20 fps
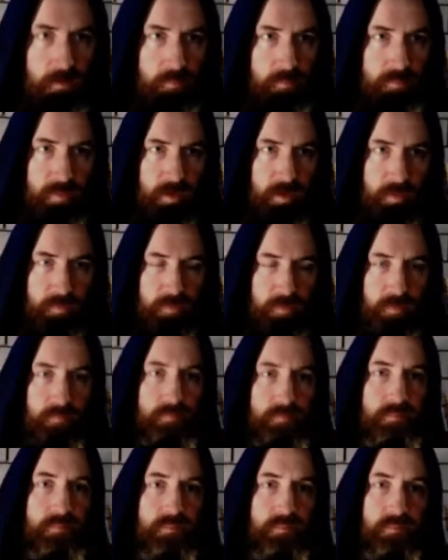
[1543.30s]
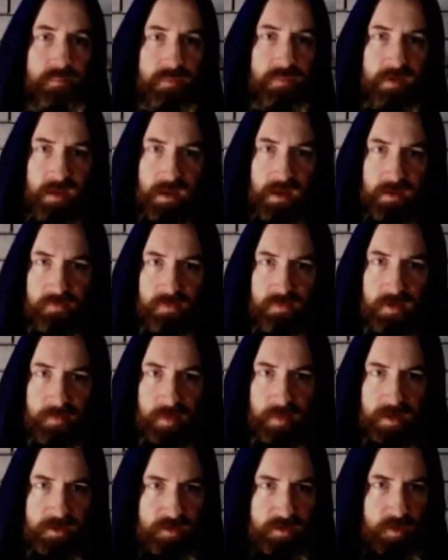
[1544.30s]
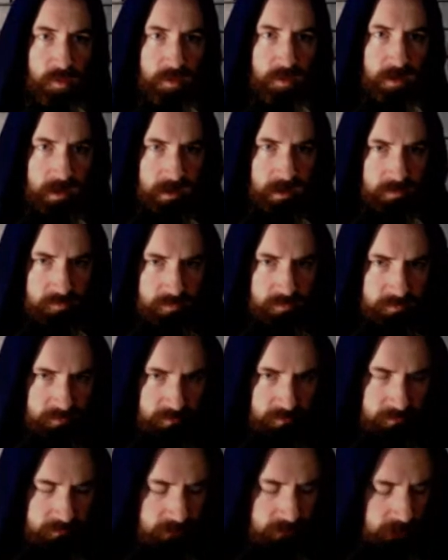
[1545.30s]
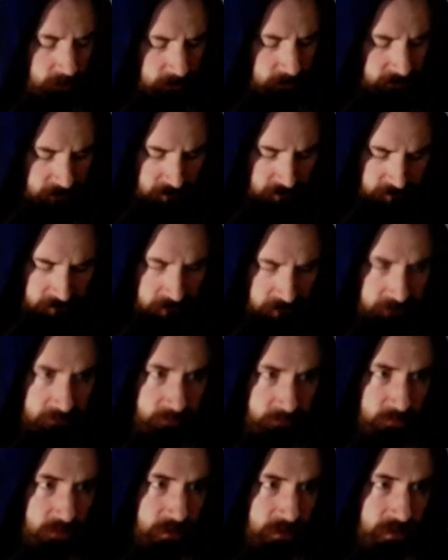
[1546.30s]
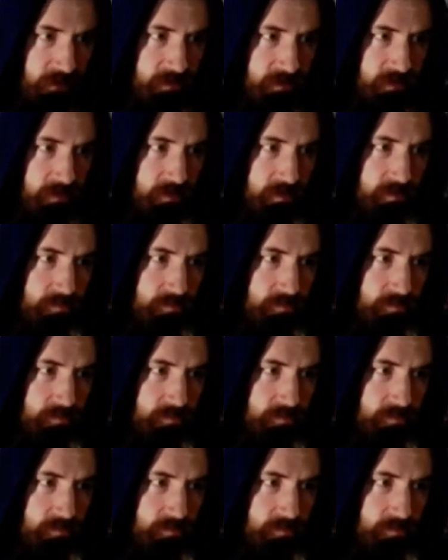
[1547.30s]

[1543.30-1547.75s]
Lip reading: Beautiful. Definitely a major chord every single time. It sounds nice and pretty like that.